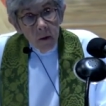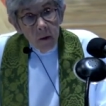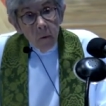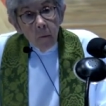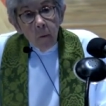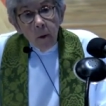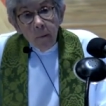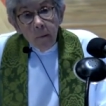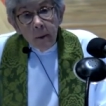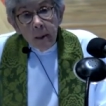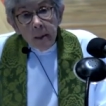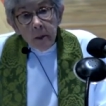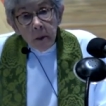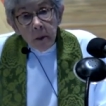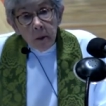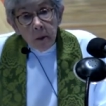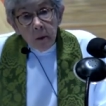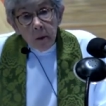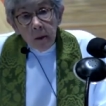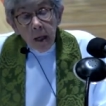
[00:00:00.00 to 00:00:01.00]
when we
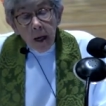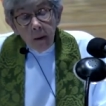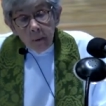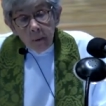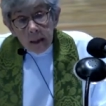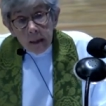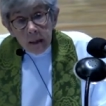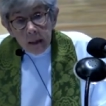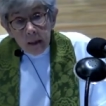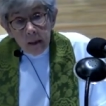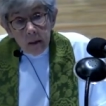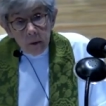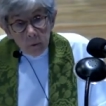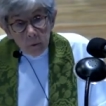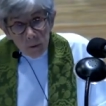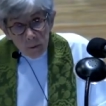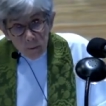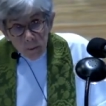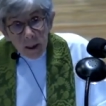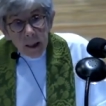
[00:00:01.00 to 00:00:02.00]
know that we need to
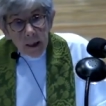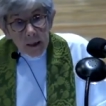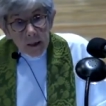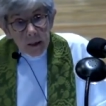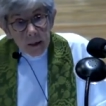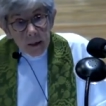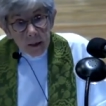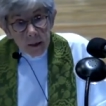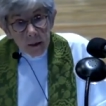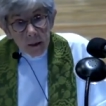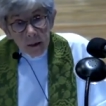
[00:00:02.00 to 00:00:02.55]
repent,